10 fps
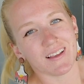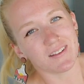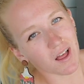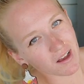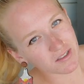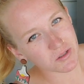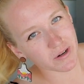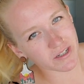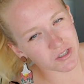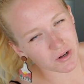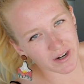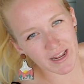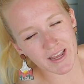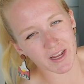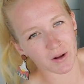long story short,
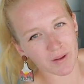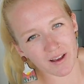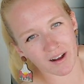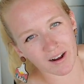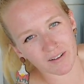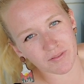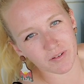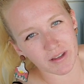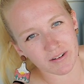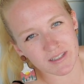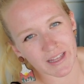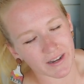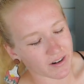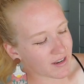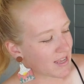here we are a few years
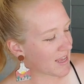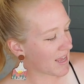later.